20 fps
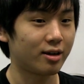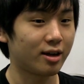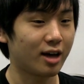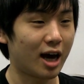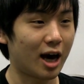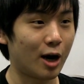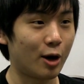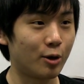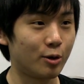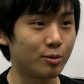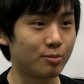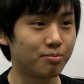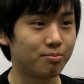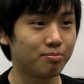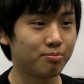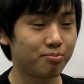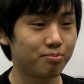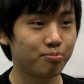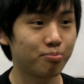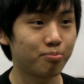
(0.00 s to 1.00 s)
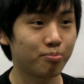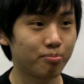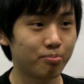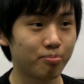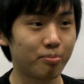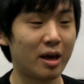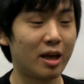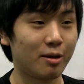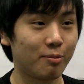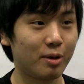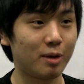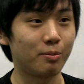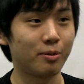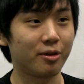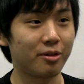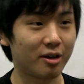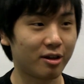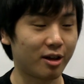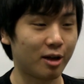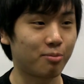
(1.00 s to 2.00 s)
how many
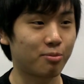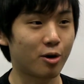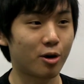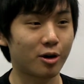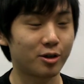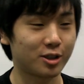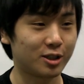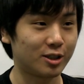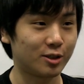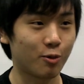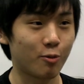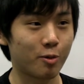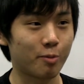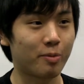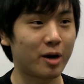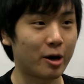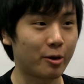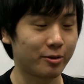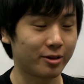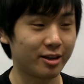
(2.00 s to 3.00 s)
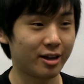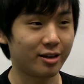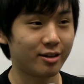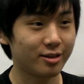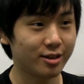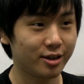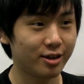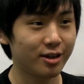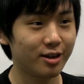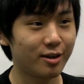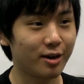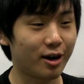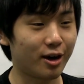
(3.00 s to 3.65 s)
people think like Protoss is overpowered lately.